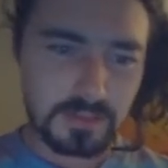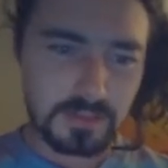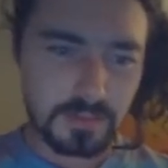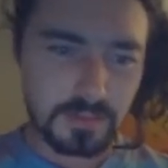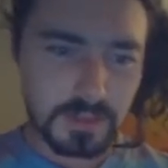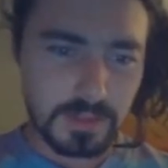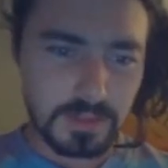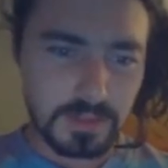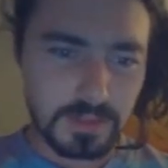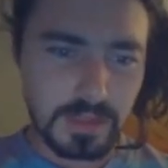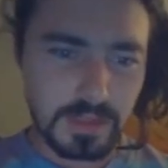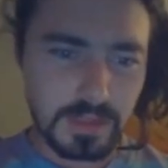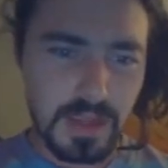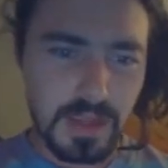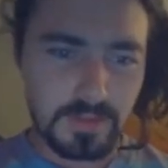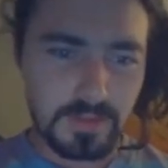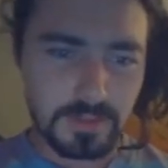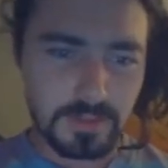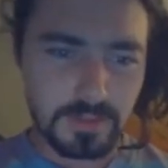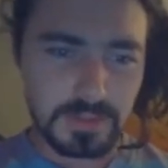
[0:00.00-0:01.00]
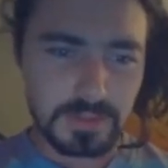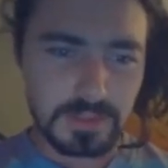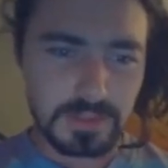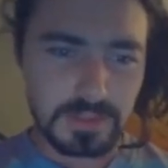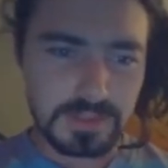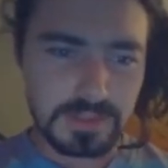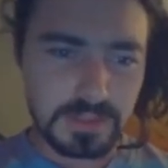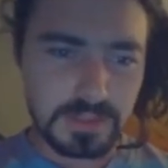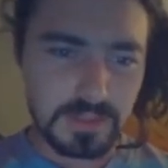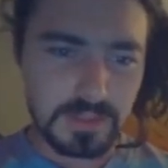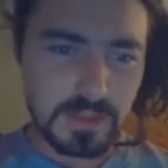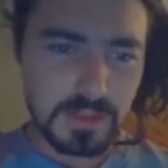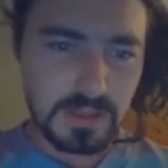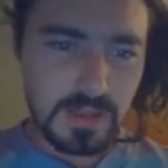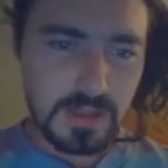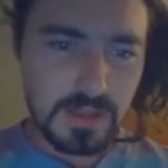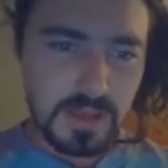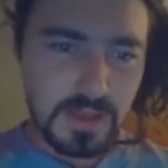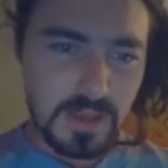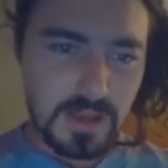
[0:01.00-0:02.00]
quickly after we list it,
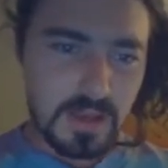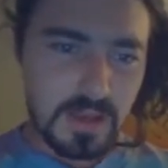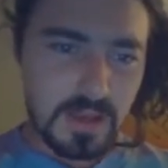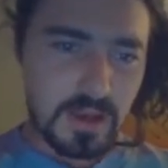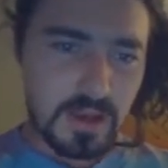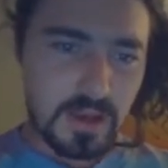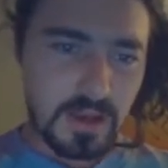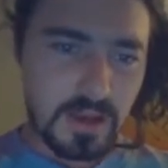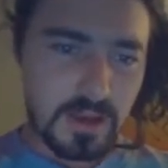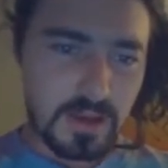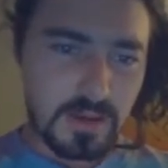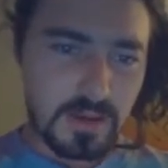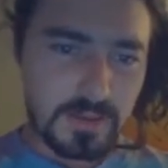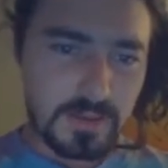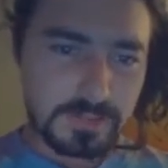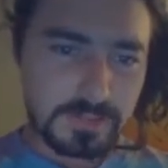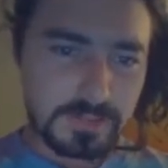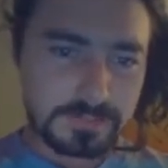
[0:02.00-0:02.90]
that